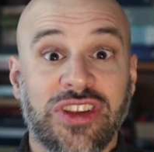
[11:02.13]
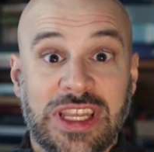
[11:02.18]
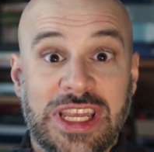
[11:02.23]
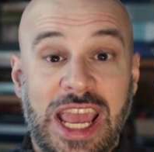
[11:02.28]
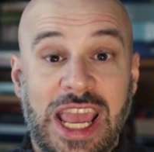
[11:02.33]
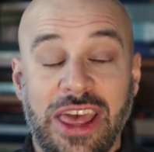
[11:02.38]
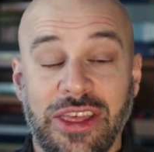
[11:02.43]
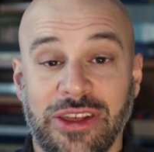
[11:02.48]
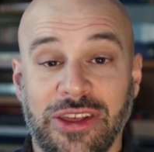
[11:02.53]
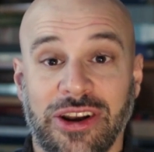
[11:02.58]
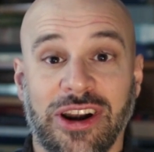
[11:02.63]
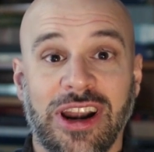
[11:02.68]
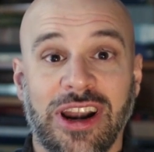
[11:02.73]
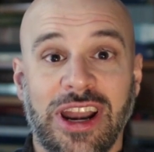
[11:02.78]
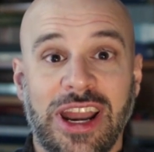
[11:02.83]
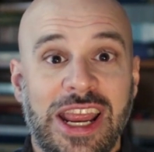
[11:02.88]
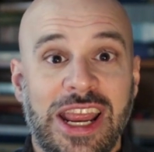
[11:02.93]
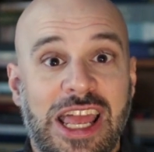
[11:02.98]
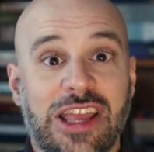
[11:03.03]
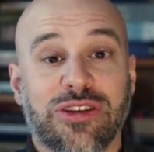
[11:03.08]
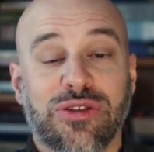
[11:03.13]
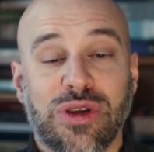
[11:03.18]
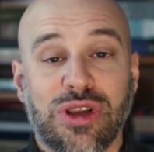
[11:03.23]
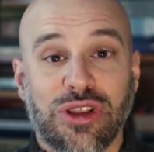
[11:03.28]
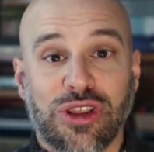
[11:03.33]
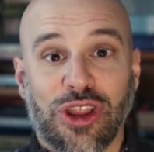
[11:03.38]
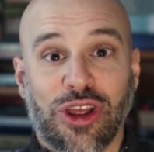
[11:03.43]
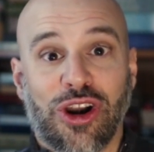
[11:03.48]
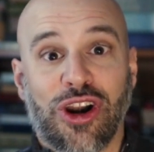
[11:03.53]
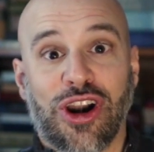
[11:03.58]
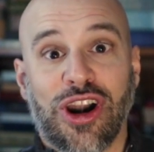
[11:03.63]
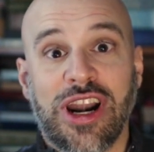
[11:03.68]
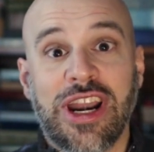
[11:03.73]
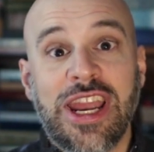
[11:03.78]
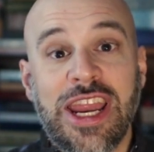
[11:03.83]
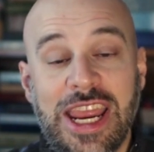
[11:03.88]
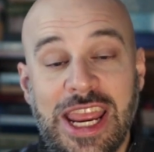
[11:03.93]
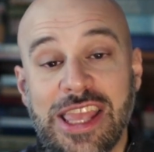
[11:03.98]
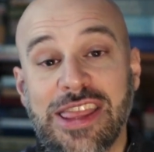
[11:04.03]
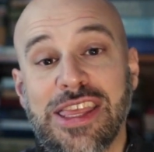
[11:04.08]
together, as we
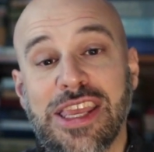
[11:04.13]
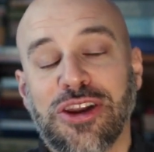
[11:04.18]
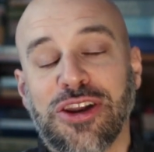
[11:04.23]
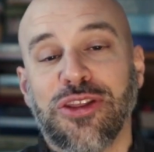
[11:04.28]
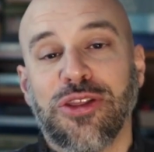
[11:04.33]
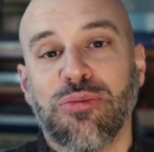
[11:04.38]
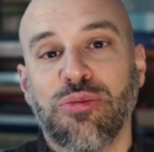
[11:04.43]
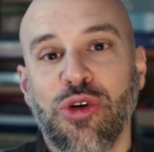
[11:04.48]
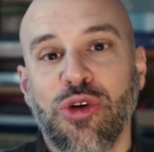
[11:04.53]
learn at the end of the